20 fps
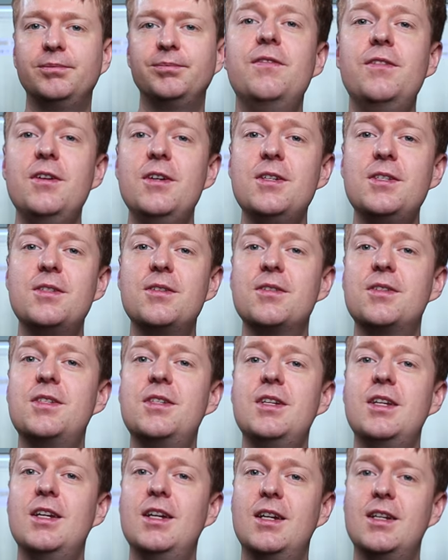First, you'll
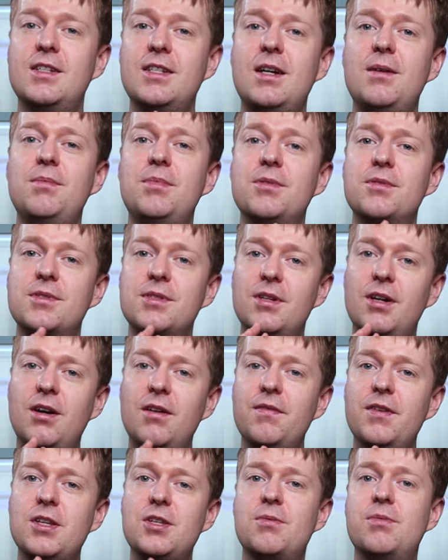see examples
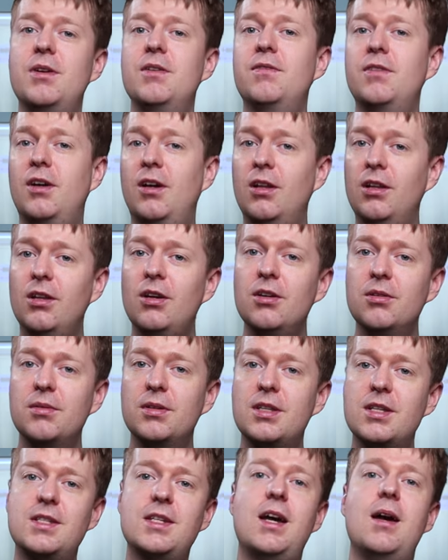of each riff along
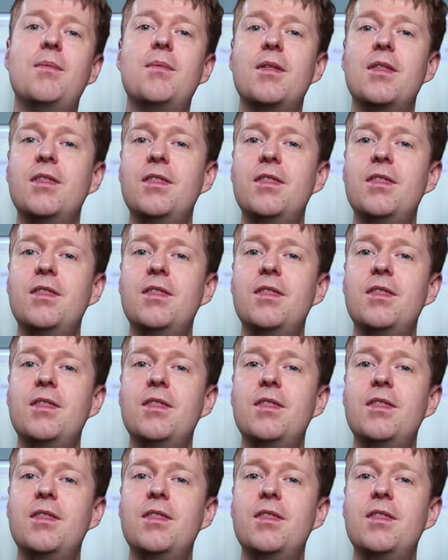with the tab.